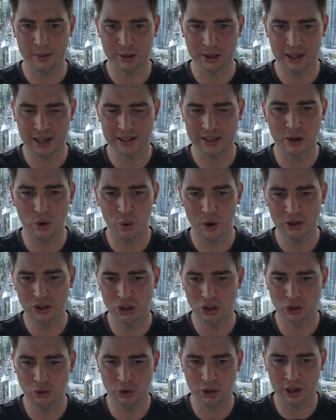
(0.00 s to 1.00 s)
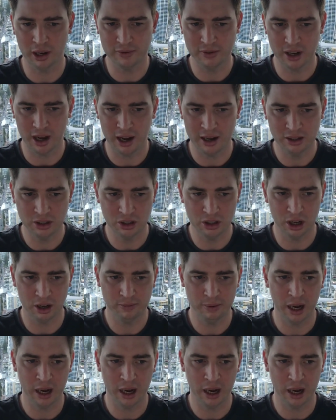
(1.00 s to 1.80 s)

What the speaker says: So that's the question you really have to ask yourself.